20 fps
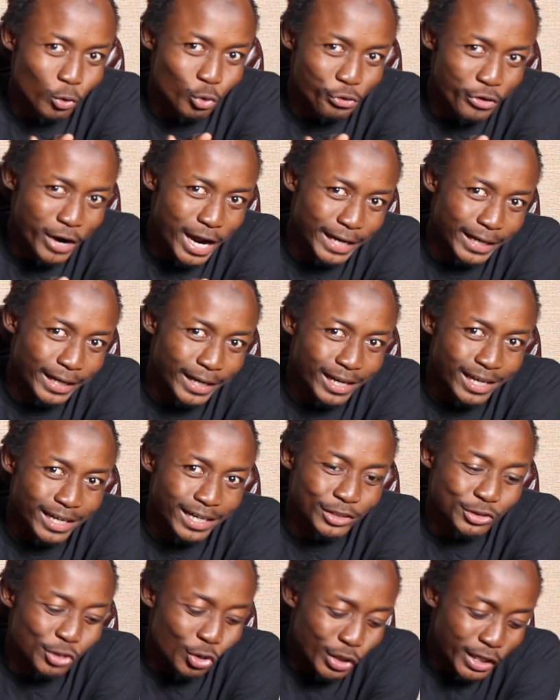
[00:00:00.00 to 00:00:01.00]
right?
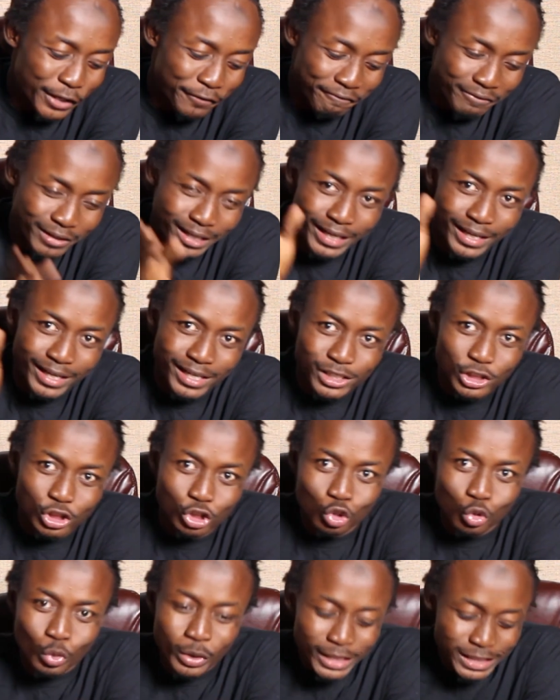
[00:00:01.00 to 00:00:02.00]
So if it is
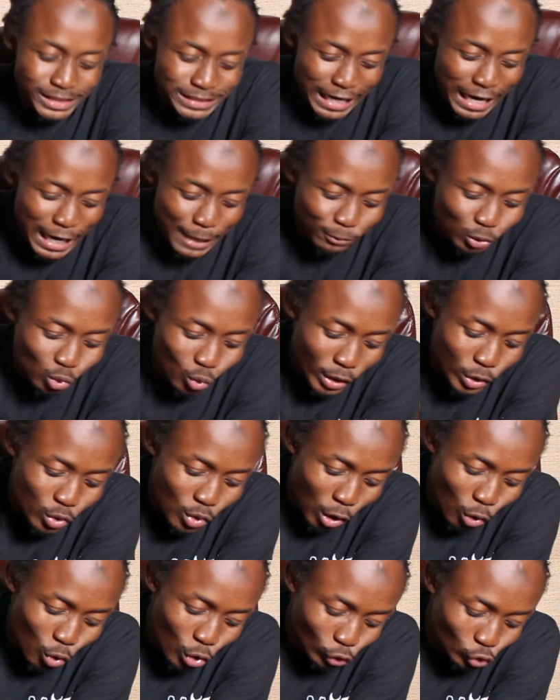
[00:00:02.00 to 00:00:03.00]
20 times what
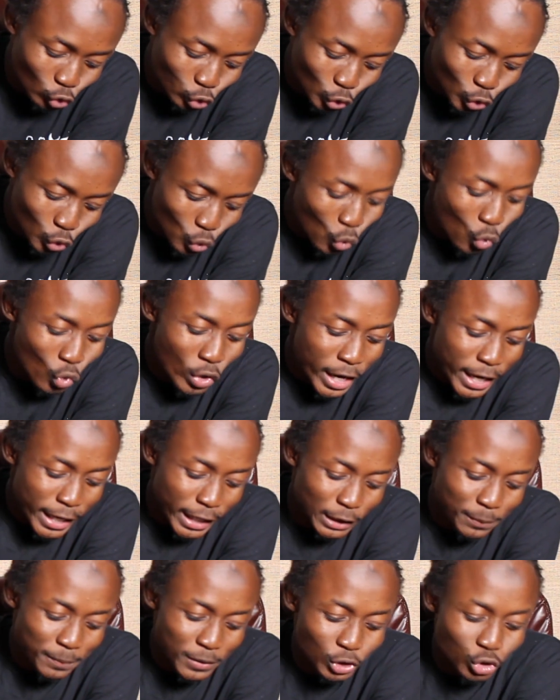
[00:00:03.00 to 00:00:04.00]
you are going to do,
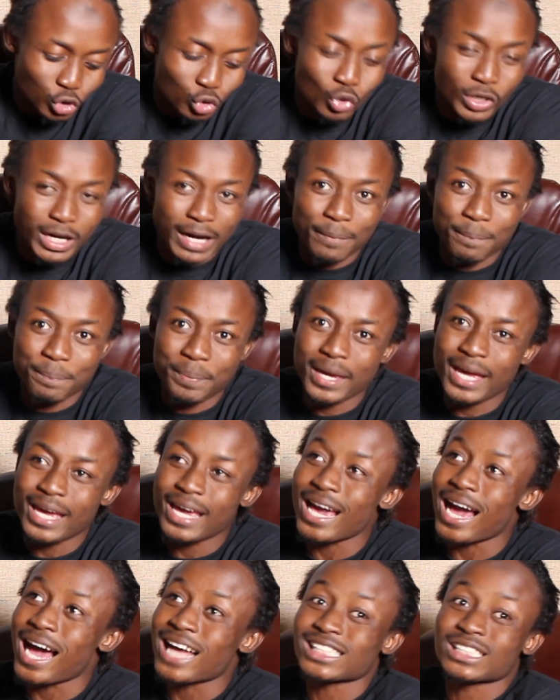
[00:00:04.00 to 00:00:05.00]
it means you can
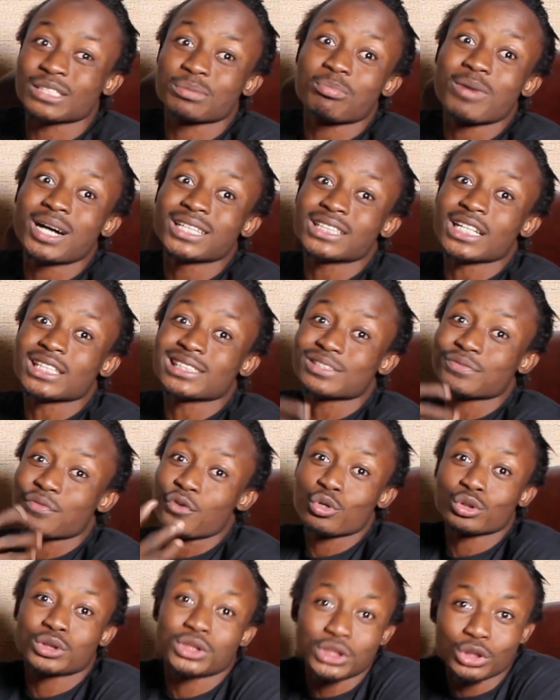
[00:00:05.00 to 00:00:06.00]
pay as much as
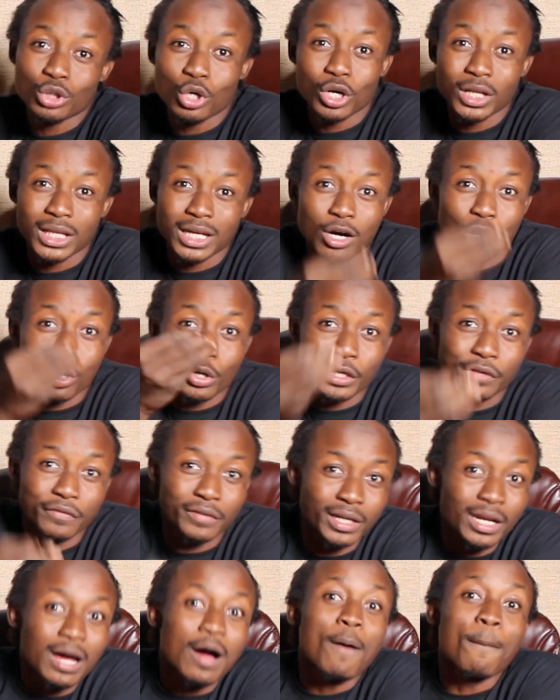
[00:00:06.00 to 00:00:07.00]
$40 or
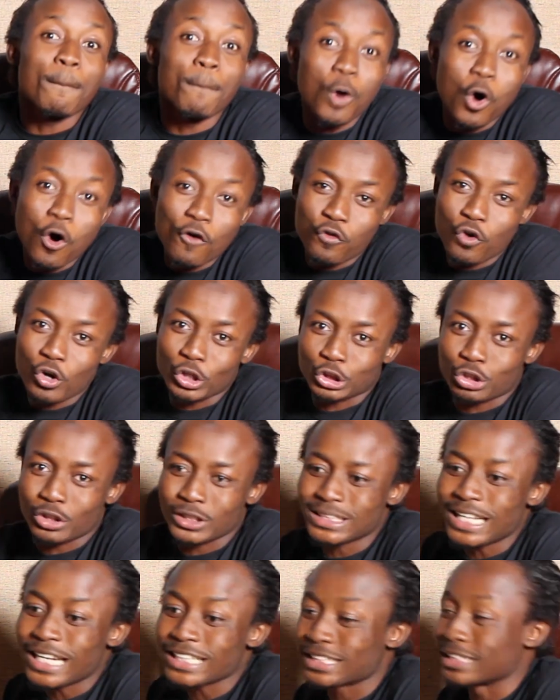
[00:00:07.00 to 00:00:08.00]
even more for
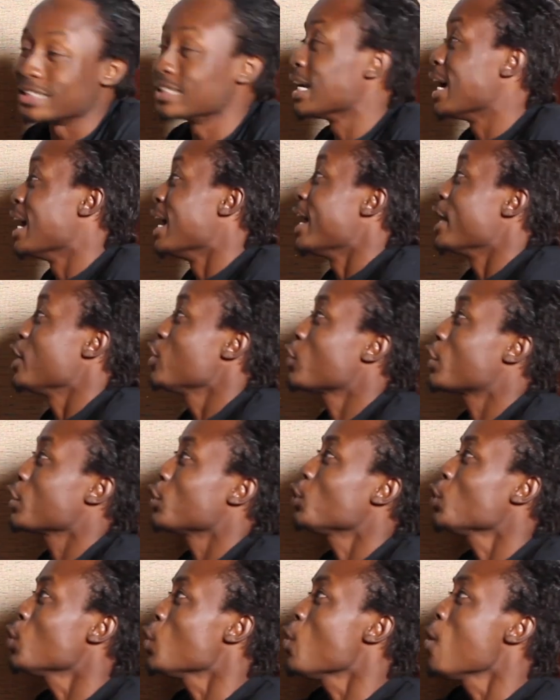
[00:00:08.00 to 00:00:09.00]
transaction, and you
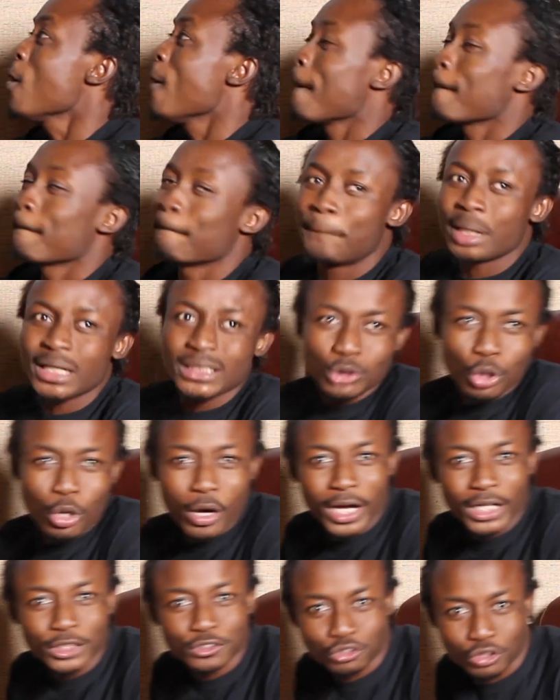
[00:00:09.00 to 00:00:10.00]
can do
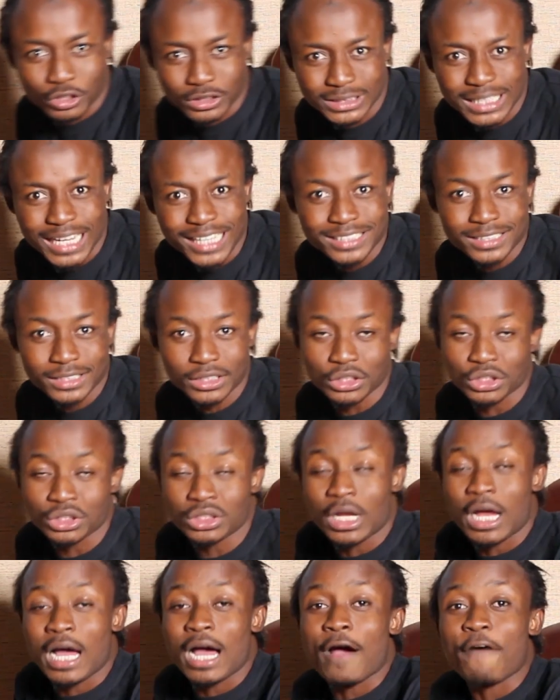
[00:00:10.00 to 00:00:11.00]
Bitcoin
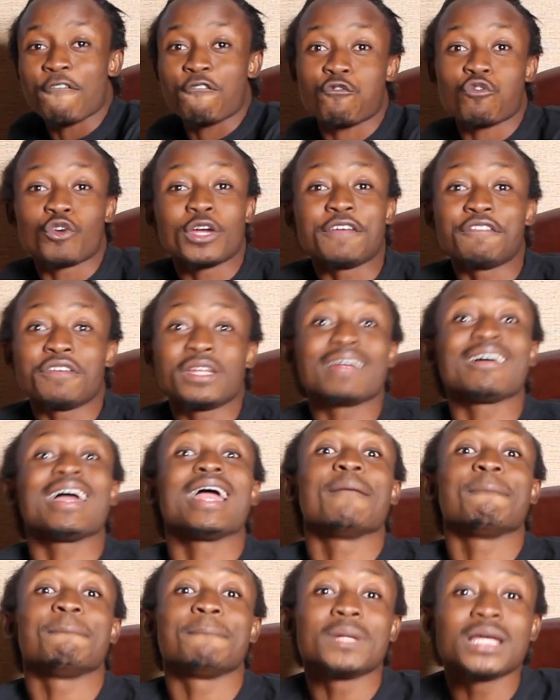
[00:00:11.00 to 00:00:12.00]
transactions even
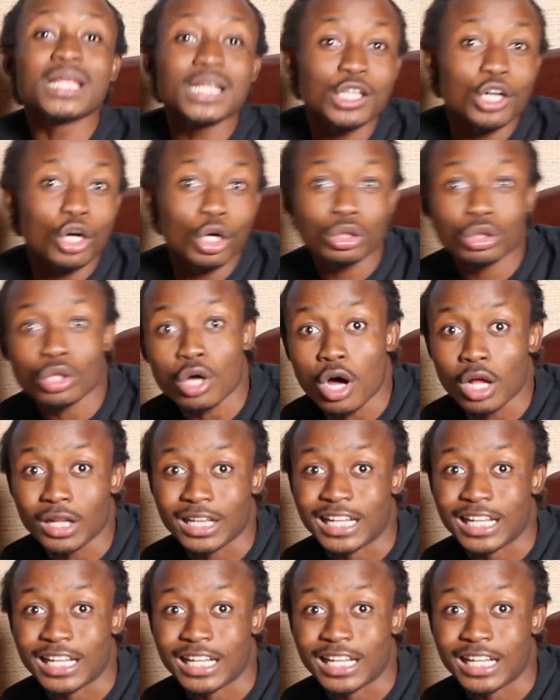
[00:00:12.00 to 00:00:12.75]
$1 million